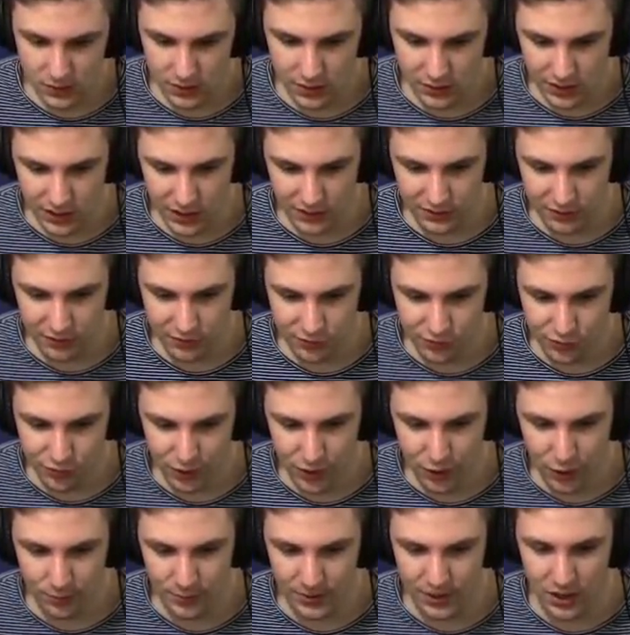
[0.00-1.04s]
Okay, just
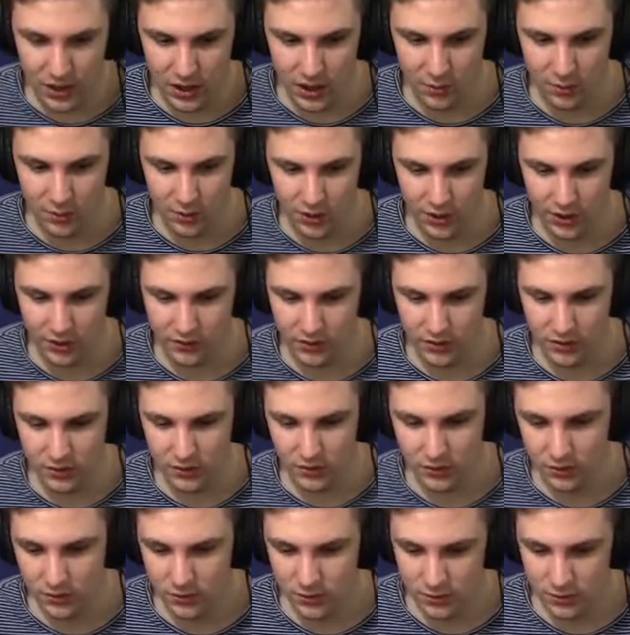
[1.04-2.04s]
trail behind, whatever.